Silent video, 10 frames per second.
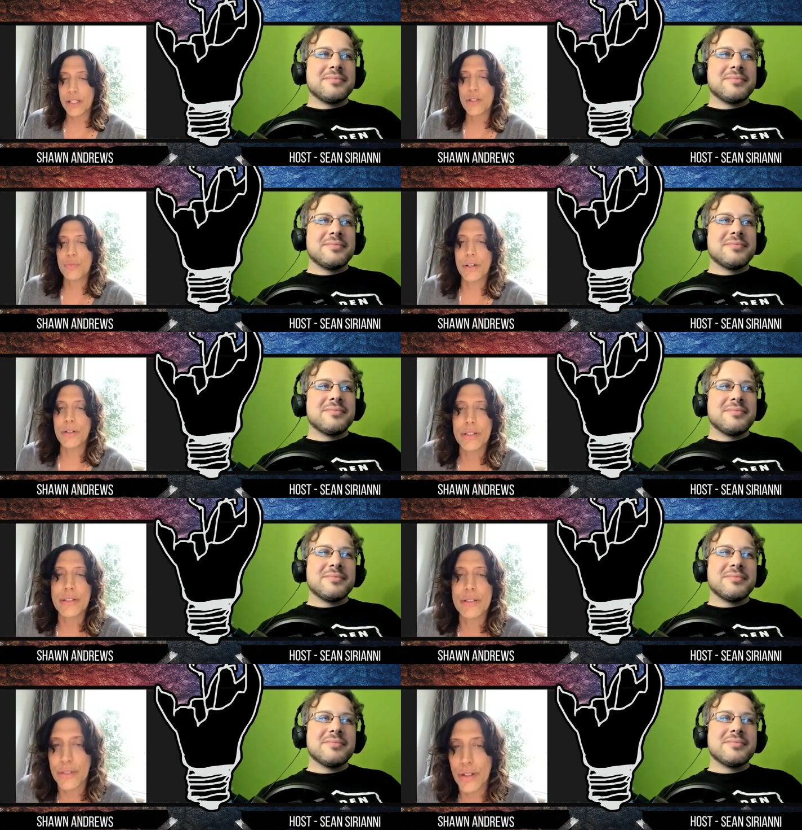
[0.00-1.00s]

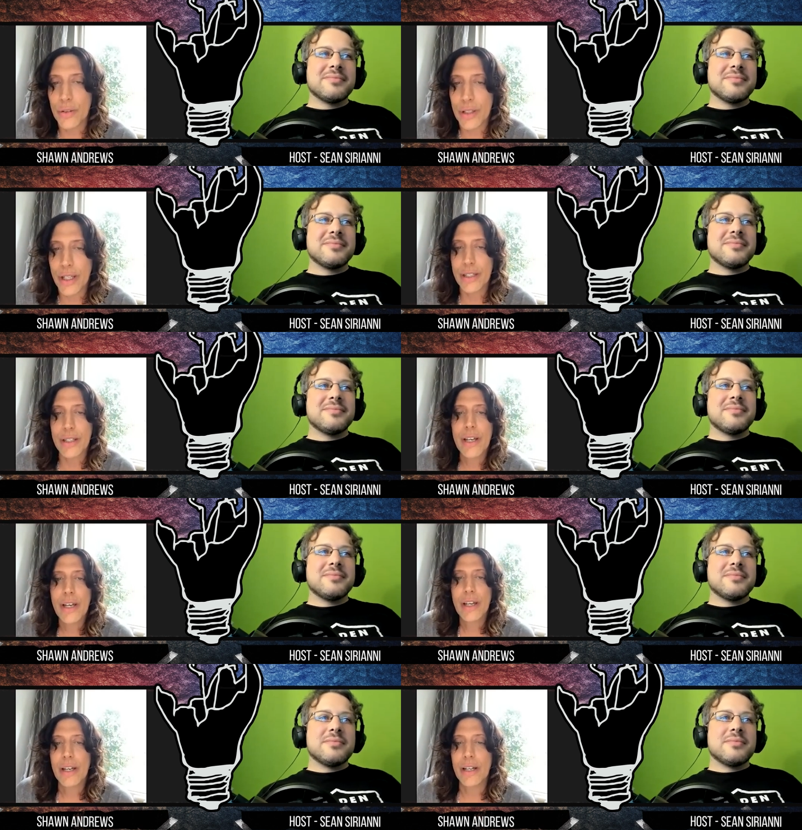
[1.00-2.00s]
Speaker 1: experience you know like
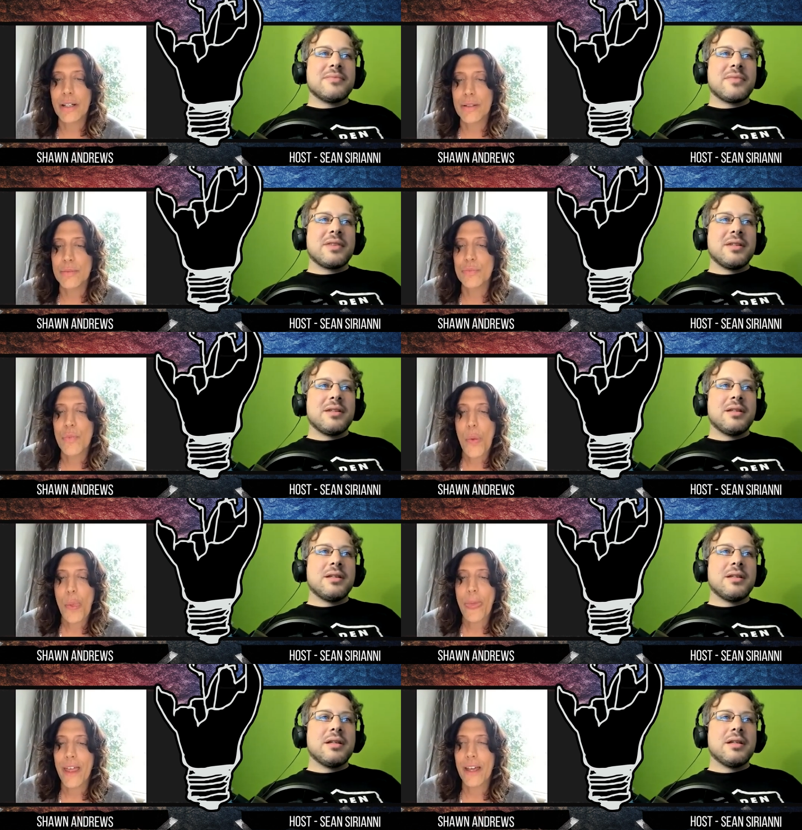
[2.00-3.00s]
um,
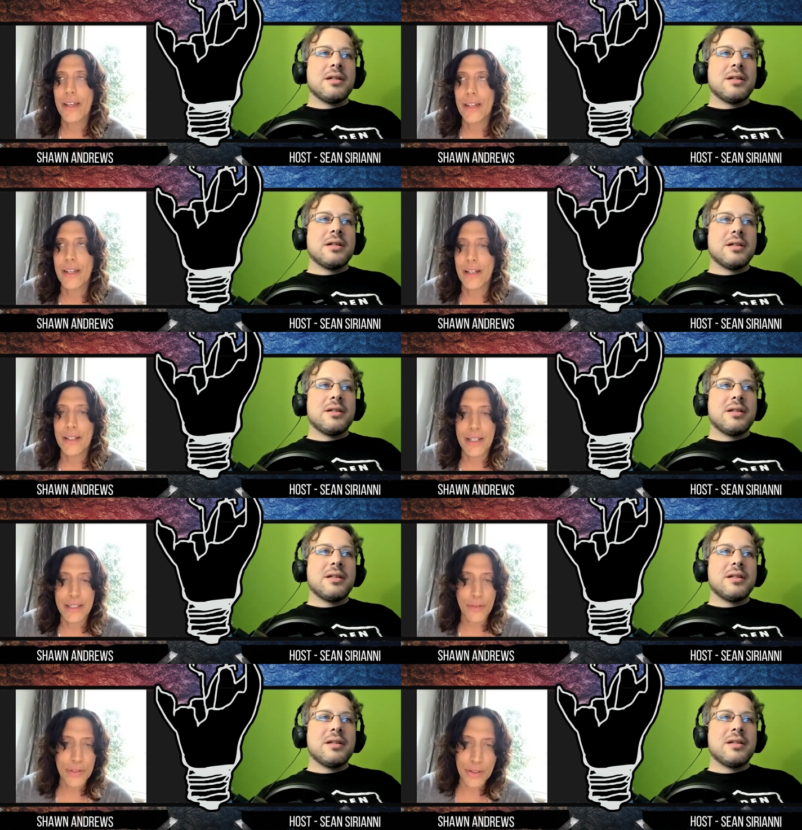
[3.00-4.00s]
uh, and I, I,
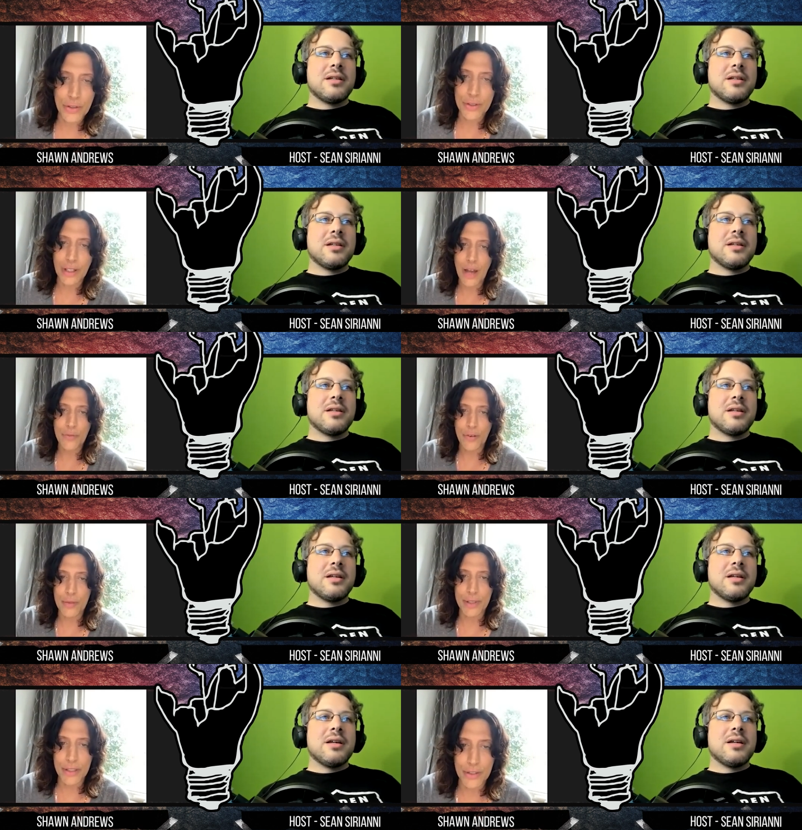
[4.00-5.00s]
definitely learned a lot
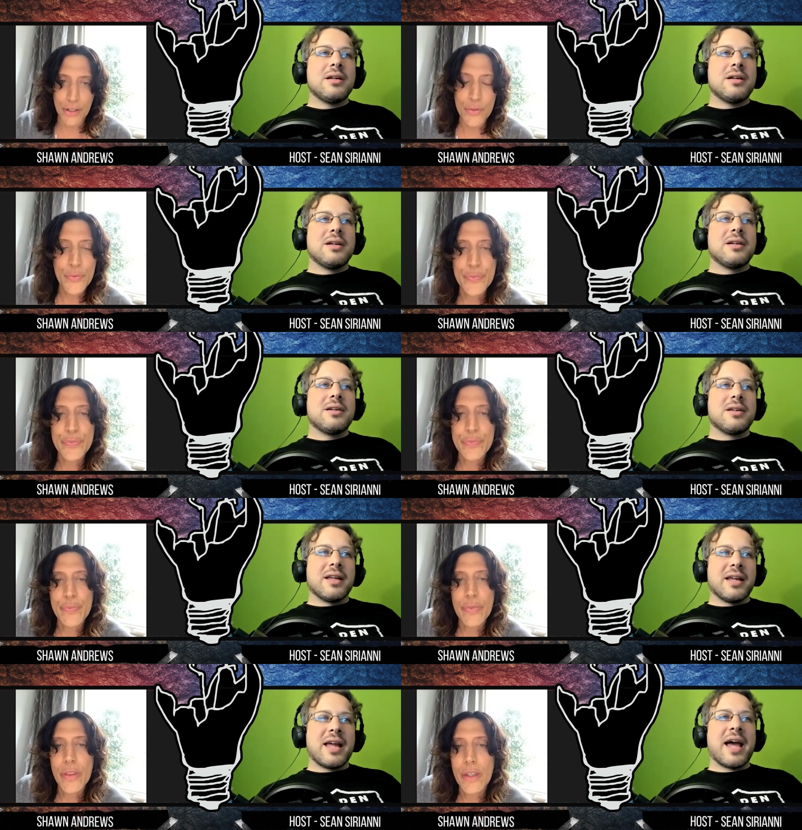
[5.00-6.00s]
from it. You know.
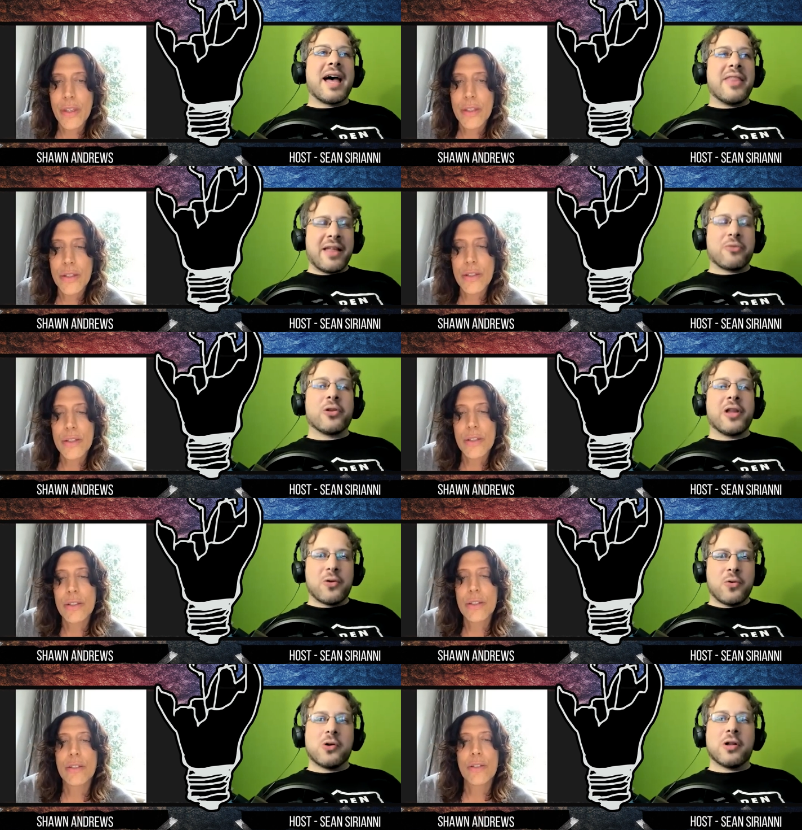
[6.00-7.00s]
Speaker 2: Yeah, that's really
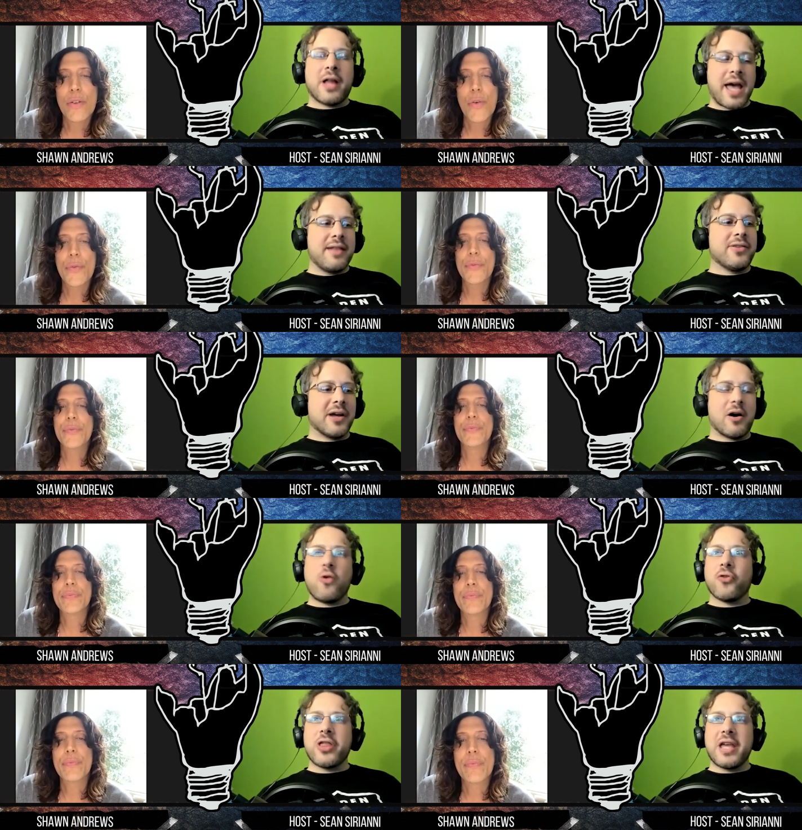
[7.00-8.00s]
cool. And uh,
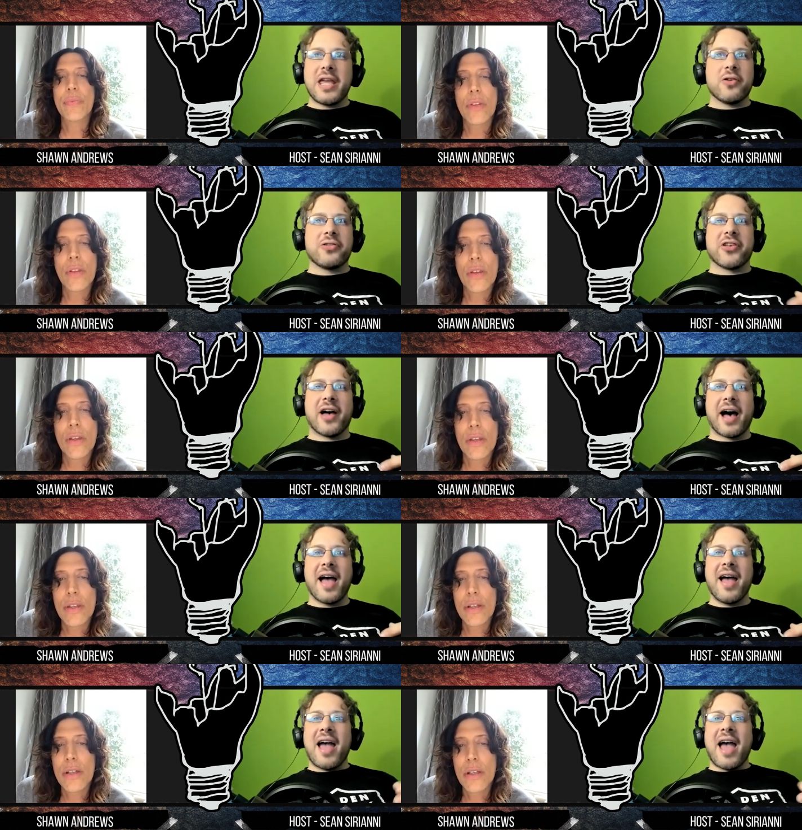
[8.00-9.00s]
over the years, uh,
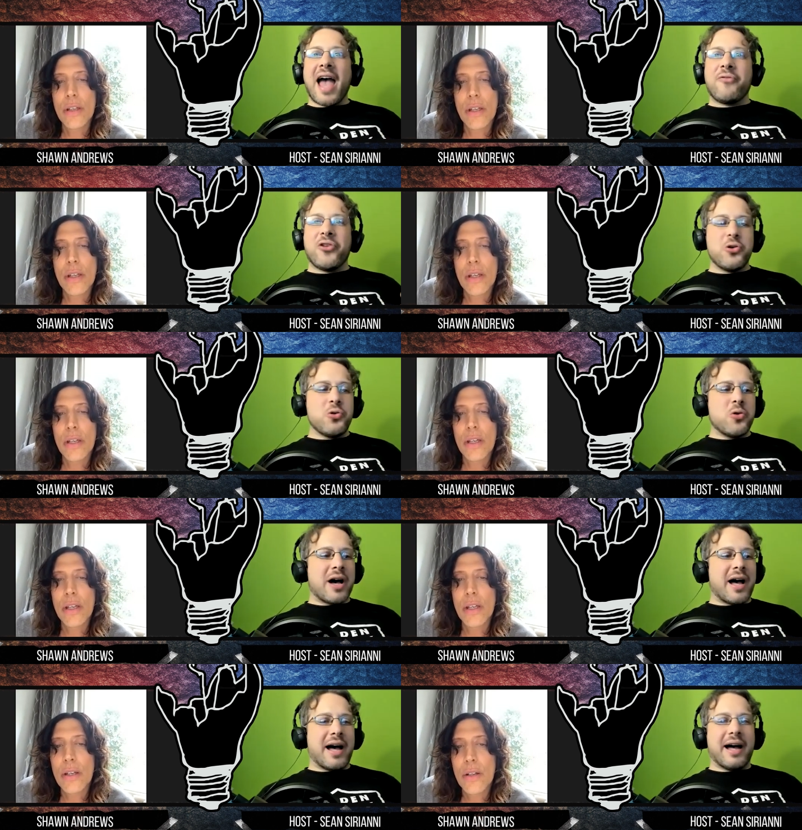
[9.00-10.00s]
have you
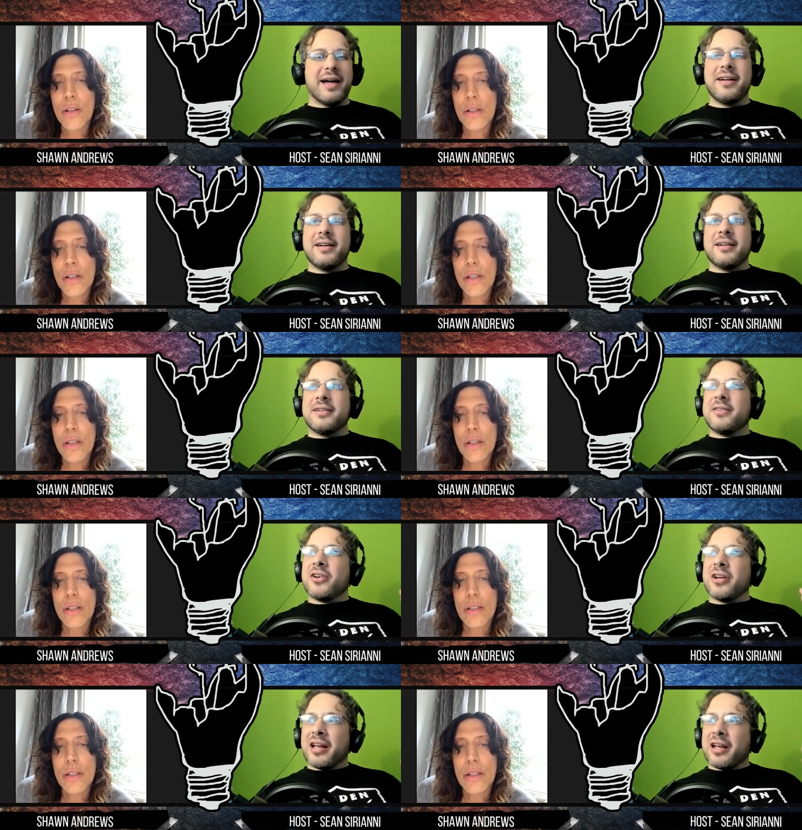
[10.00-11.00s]
uh,
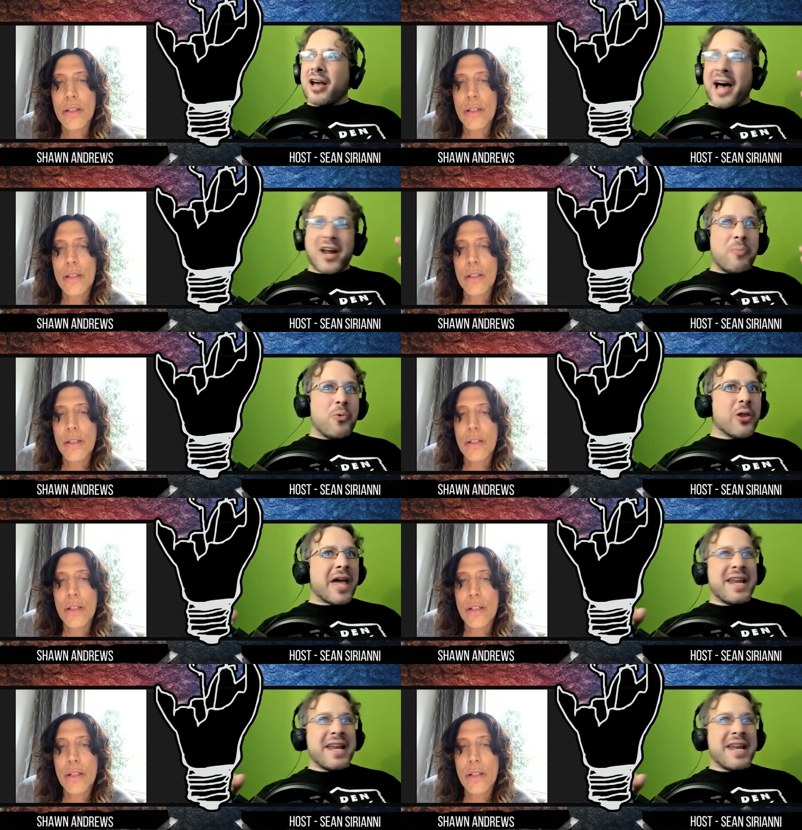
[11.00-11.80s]
caught up with